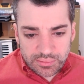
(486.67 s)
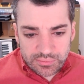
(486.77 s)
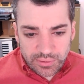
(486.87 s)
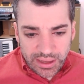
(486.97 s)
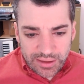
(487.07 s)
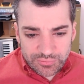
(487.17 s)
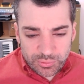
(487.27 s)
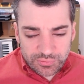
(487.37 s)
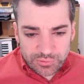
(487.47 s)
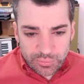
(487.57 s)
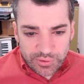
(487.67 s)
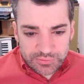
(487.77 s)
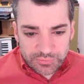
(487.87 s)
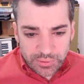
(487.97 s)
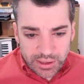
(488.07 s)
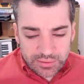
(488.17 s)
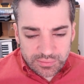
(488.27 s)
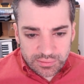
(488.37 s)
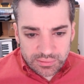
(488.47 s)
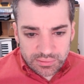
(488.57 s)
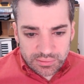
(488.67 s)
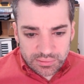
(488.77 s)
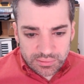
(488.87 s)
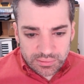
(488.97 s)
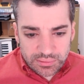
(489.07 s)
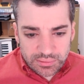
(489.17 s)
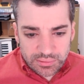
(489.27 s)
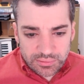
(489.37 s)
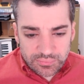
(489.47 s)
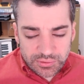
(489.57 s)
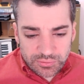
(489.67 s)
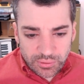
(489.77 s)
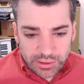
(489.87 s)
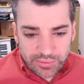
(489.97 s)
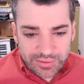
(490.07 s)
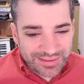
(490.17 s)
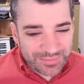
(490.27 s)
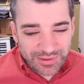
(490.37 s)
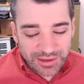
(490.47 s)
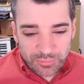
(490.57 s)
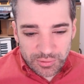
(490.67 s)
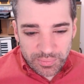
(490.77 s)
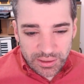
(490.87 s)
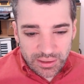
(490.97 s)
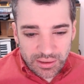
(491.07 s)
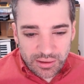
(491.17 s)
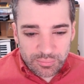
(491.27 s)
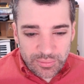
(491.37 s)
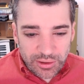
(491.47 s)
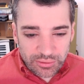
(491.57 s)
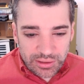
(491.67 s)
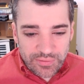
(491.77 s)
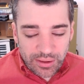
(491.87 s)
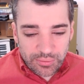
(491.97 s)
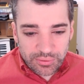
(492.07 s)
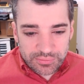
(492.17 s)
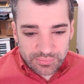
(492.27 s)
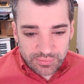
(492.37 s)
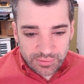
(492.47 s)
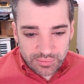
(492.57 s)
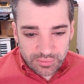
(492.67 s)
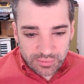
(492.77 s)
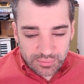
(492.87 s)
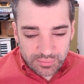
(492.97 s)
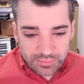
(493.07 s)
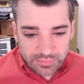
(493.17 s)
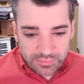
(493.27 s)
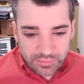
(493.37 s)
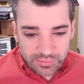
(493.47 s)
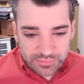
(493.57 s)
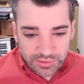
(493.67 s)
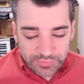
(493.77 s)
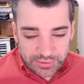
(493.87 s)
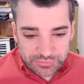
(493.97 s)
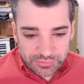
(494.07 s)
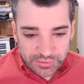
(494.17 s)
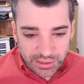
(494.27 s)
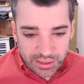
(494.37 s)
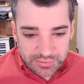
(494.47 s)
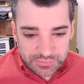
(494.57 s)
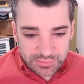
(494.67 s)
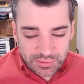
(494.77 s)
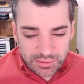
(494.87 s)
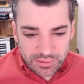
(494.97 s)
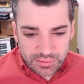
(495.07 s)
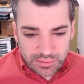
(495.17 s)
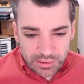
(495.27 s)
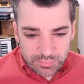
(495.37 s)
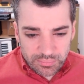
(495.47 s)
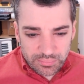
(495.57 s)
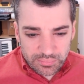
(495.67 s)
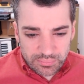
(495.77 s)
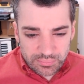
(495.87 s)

So I have to assume this is right. Victoria. That seems like it would be. Maybe I'll leave out this, the, the suffix just in case I'm,